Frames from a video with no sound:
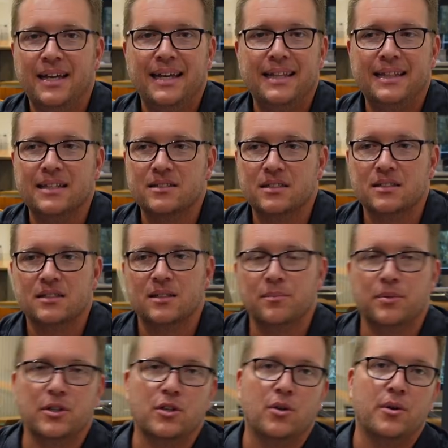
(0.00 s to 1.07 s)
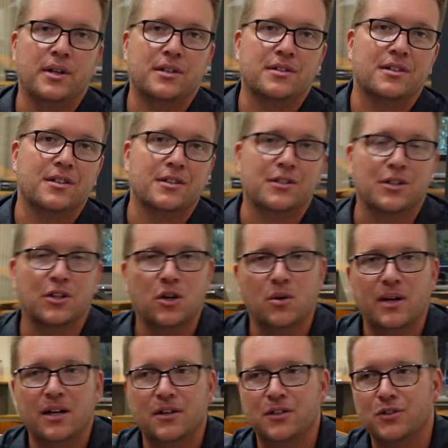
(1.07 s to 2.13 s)
This is simply going to go
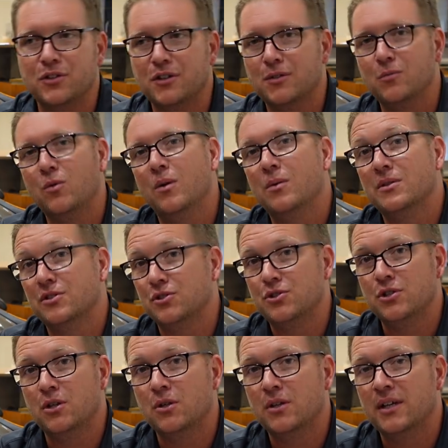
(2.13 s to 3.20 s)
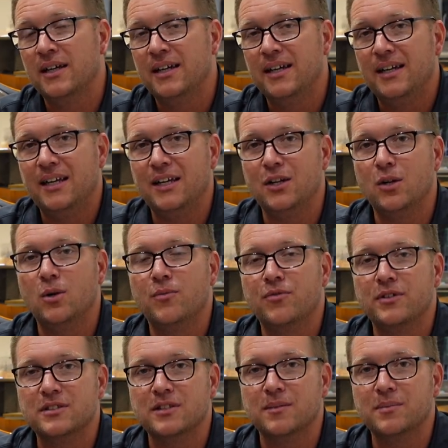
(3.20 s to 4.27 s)
out and turn what was a joke into
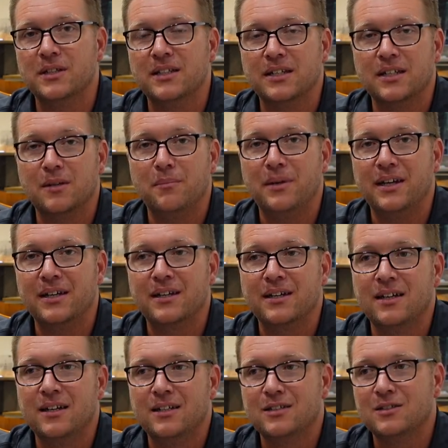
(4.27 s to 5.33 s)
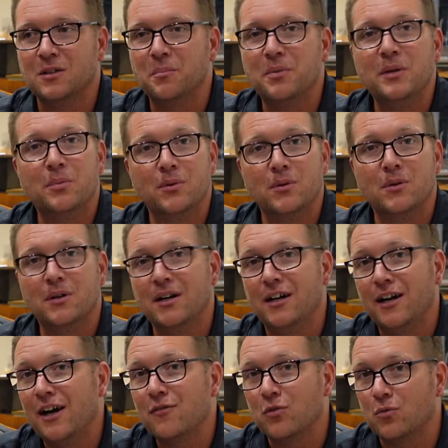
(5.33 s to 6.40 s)
hopefully something that can make some people
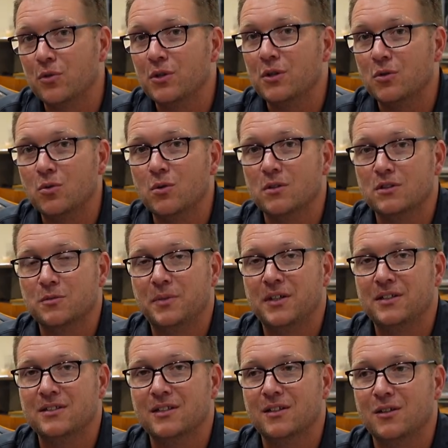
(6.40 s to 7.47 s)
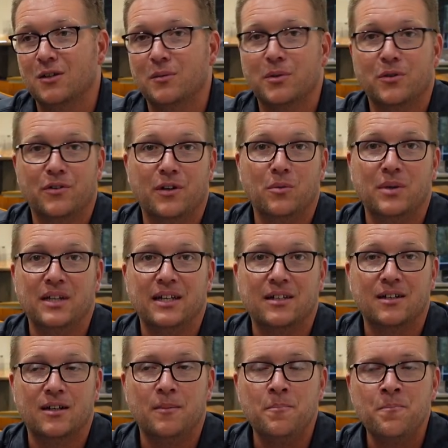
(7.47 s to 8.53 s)
have a really cool experience at the Nürburgring when they
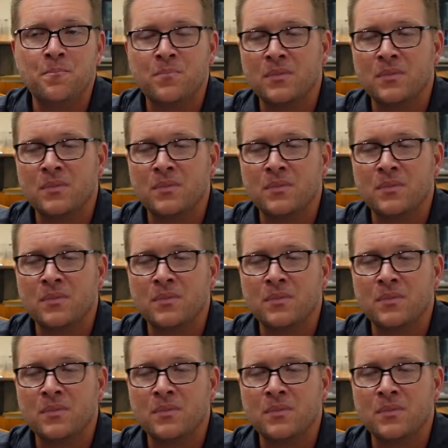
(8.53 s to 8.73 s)
come.